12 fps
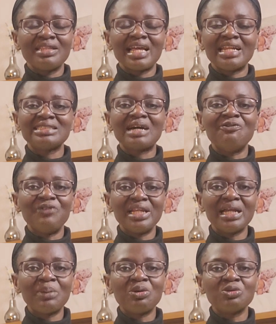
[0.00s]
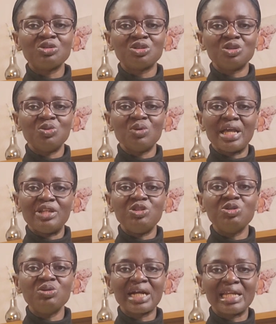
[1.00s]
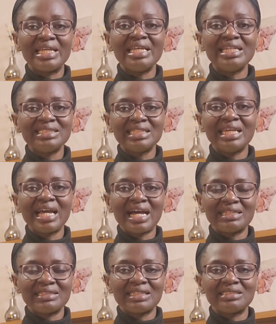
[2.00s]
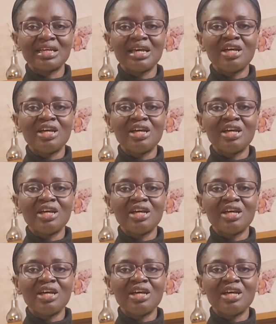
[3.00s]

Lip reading: that is available to you and you can easily access.